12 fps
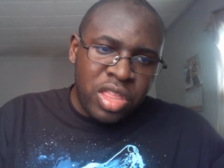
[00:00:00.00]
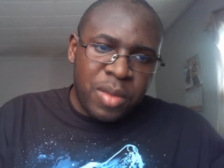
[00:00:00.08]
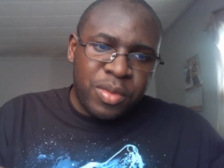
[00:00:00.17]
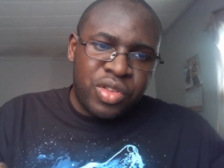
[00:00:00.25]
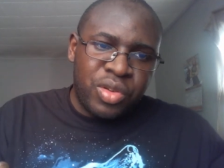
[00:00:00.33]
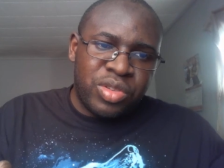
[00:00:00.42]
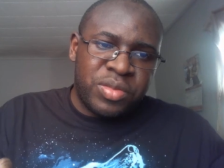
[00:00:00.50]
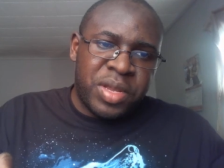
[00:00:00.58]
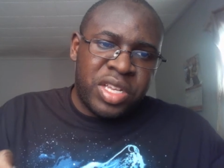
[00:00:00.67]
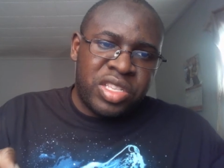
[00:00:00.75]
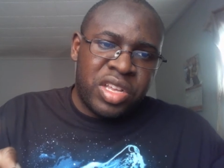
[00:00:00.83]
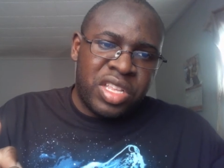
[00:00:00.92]
Number two was
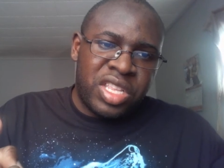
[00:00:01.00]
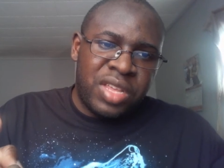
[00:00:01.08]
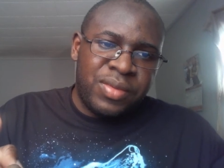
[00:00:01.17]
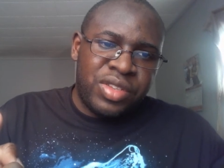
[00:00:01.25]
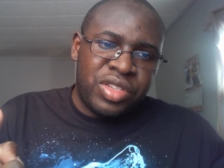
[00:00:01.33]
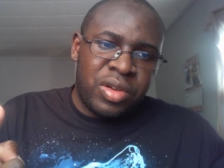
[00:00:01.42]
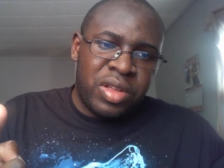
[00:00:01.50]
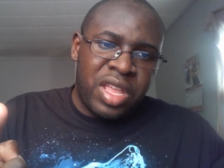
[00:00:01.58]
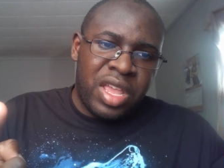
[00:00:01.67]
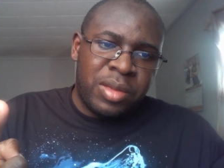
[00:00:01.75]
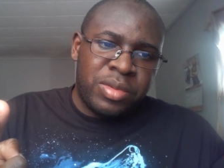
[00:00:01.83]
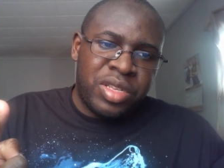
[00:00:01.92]
based on a TV show on
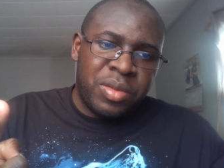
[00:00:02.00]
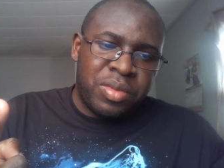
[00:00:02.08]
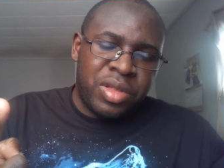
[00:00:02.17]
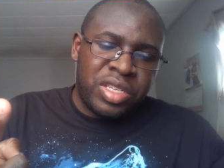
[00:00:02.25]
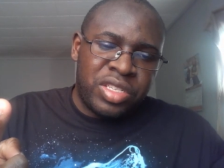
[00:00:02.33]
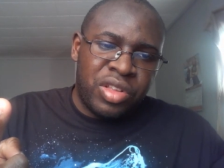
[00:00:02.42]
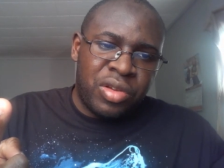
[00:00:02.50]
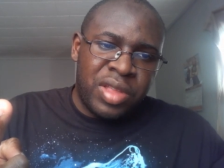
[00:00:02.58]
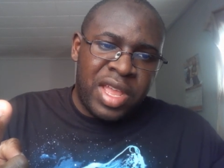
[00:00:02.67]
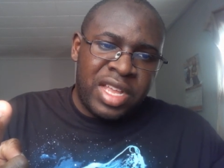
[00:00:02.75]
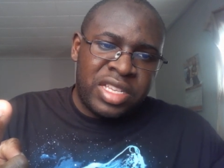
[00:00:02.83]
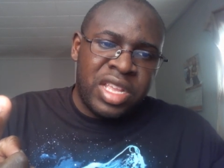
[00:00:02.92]
AMC Plus known
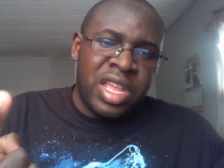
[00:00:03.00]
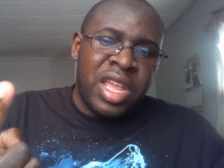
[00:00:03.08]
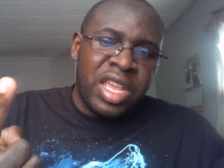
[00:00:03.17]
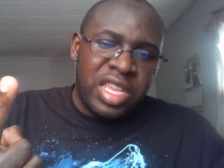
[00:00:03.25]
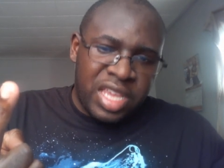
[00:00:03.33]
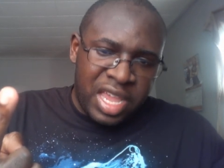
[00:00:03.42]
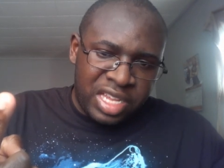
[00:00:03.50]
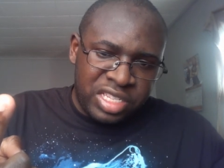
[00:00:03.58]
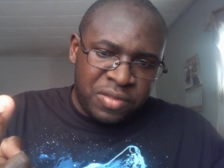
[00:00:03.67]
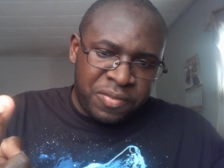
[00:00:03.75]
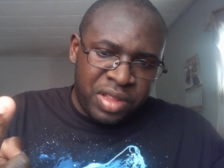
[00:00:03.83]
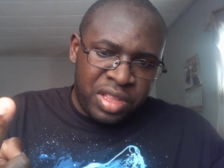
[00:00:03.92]
as Gangs
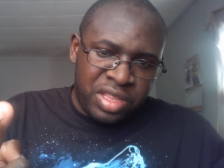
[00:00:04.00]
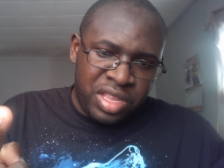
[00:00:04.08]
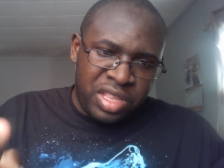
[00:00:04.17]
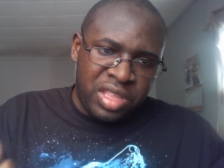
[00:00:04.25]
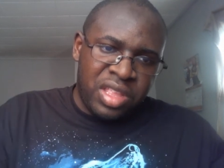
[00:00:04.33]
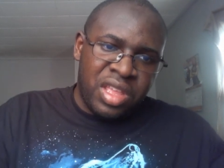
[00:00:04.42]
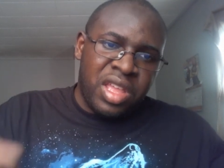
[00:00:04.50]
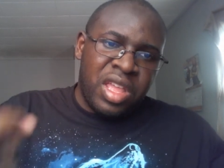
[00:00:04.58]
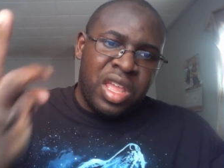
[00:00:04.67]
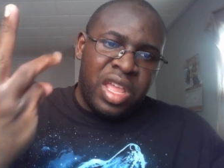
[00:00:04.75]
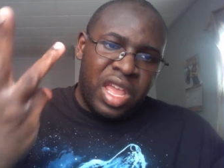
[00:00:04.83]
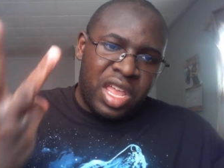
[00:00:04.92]
of London.
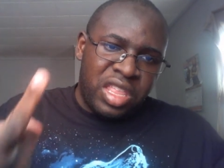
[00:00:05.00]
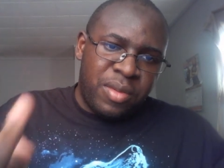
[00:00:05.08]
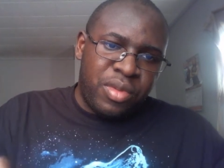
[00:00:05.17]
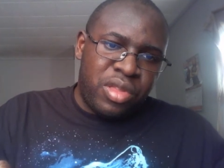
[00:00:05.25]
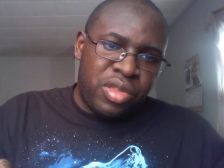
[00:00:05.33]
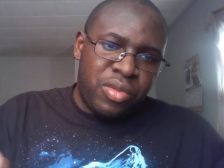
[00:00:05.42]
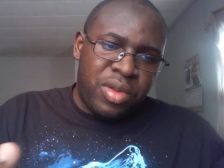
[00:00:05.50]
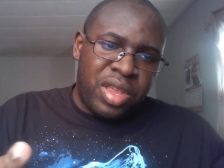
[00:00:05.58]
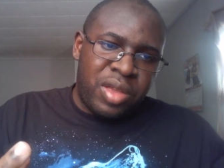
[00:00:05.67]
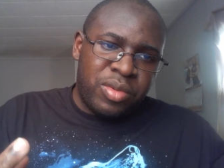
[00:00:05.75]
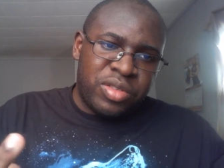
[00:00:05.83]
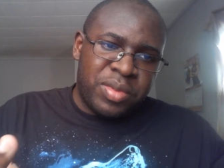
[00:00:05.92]
And number
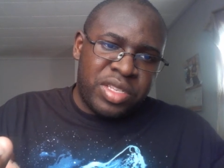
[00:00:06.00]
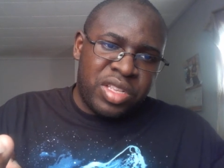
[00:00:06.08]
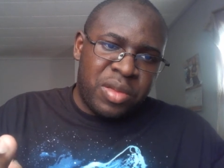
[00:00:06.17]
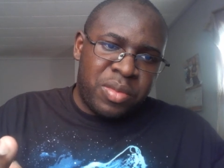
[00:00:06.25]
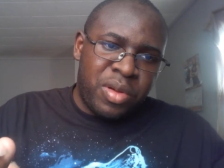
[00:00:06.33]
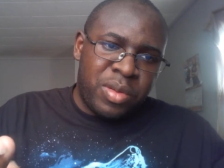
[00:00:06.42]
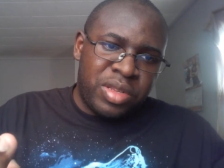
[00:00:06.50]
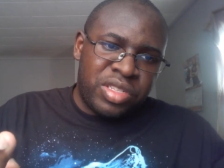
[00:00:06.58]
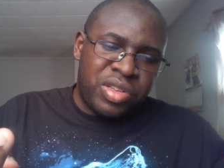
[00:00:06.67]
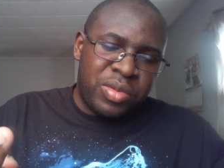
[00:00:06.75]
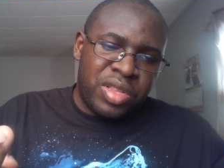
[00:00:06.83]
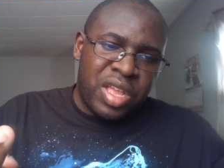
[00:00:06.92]
three was based on a poem on
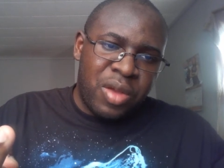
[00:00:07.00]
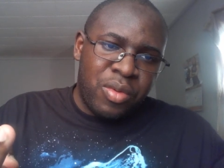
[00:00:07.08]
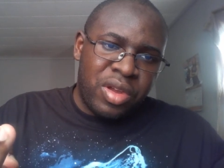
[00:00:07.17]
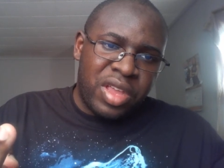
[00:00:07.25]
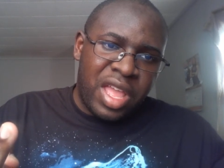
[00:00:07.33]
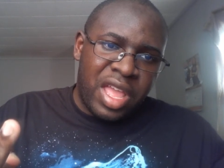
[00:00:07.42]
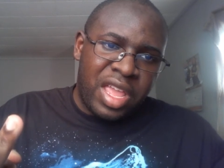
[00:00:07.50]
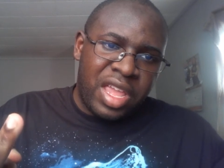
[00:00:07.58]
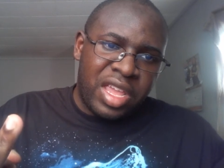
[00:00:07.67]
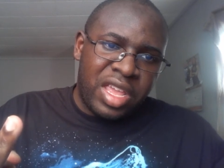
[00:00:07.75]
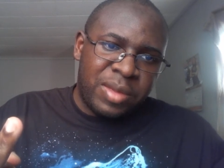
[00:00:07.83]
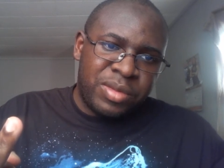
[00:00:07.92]
someone that I work at
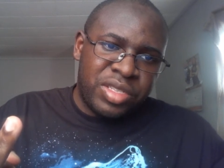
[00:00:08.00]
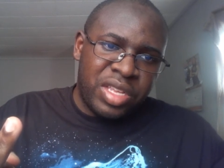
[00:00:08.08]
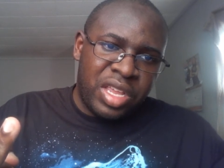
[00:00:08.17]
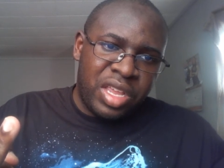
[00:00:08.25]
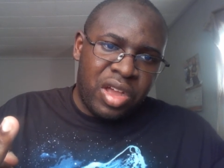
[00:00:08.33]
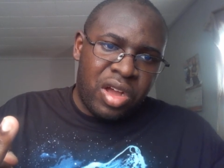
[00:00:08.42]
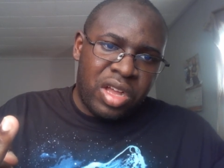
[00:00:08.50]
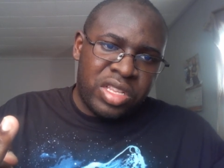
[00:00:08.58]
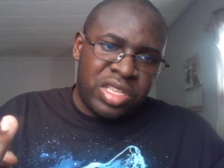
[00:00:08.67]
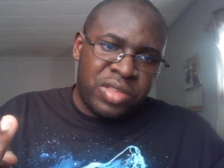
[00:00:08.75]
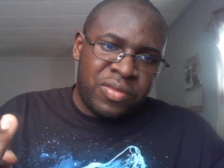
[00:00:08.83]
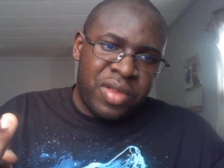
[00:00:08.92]
AFC,
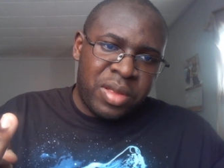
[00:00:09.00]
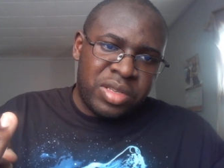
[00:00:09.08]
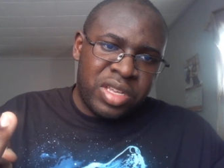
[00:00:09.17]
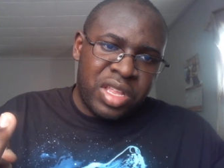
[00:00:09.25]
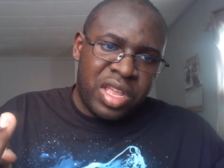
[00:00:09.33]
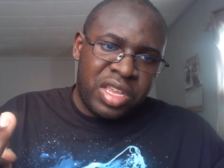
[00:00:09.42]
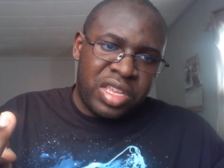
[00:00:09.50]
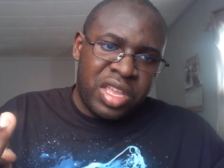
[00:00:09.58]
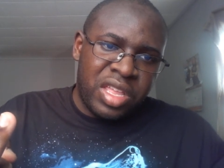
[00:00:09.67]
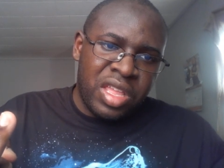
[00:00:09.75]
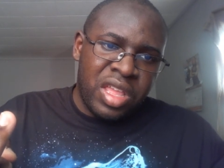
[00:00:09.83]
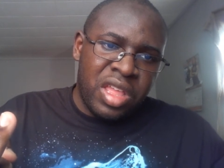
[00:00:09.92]
Autism Families
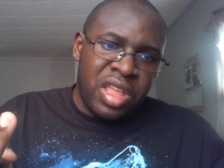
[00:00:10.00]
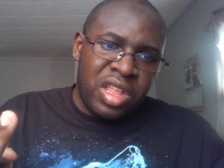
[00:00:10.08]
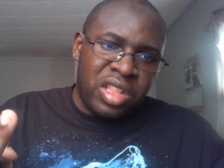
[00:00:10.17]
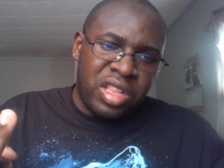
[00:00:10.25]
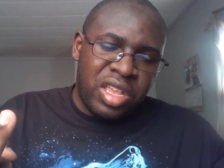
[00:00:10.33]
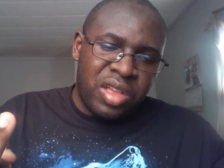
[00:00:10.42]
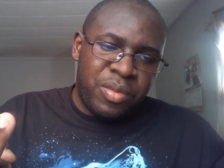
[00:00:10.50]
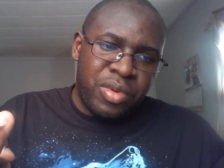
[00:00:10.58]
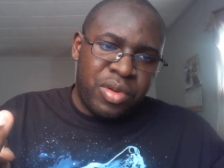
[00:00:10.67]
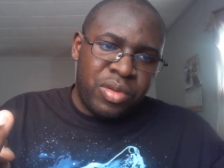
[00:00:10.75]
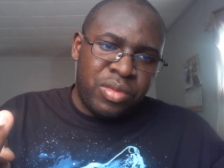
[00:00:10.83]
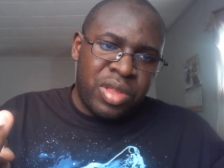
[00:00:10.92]
Connecticut, Leah
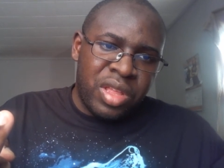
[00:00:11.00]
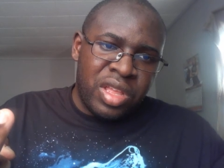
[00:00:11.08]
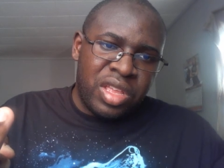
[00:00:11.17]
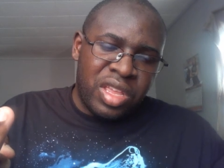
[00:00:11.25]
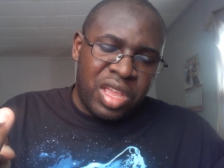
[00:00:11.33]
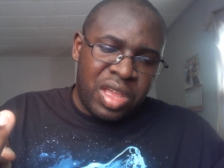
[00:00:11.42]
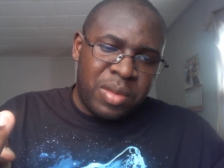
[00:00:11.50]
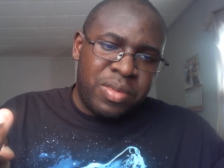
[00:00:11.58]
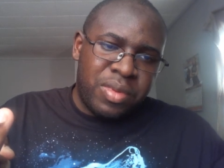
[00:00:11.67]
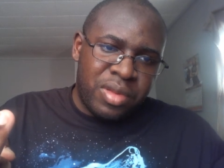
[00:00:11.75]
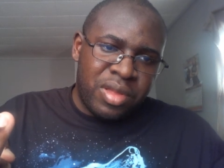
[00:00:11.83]
Moon. Yep.